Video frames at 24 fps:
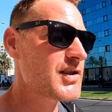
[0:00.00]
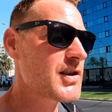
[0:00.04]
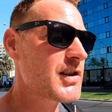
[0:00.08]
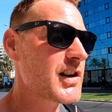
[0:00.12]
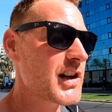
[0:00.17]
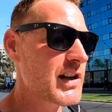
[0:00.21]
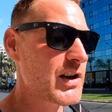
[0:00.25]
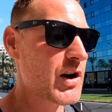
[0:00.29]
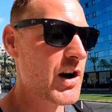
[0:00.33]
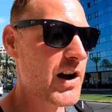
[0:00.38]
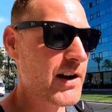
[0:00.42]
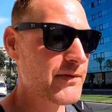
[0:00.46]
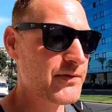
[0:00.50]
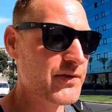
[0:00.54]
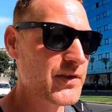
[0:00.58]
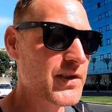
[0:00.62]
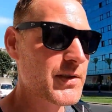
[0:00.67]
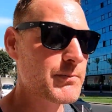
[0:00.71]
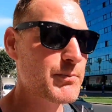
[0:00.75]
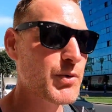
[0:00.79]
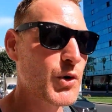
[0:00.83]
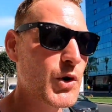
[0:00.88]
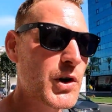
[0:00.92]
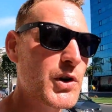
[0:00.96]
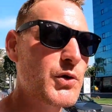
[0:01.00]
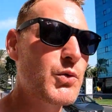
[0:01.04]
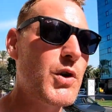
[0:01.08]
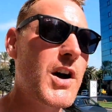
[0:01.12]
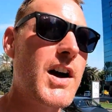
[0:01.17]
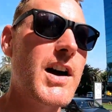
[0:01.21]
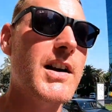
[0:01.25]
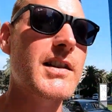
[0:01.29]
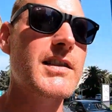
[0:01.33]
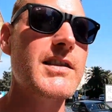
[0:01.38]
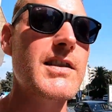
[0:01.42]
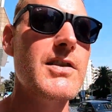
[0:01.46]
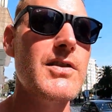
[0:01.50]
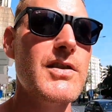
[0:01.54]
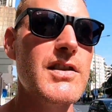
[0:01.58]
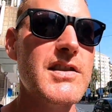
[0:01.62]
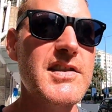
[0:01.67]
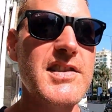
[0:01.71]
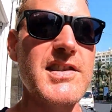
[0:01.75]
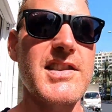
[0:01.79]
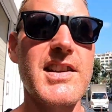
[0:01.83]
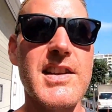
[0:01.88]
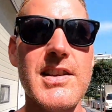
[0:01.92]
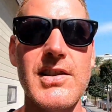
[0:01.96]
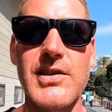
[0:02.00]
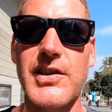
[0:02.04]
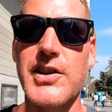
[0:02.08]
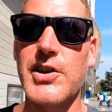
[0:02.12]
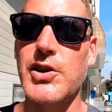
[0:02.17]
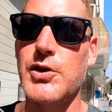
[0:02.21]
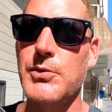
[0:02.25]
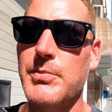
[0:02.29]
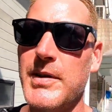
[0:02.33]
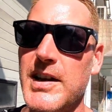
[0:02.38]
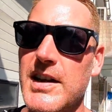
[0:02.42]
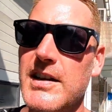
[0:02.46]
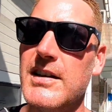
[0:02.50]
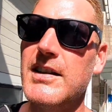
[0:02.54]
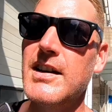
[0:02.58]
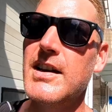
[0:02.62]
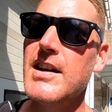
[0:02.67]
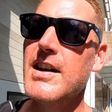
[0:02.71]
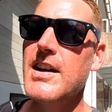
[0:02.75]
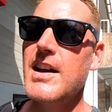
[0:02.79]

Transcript: you get off of the boardwalk near the sea a little bit,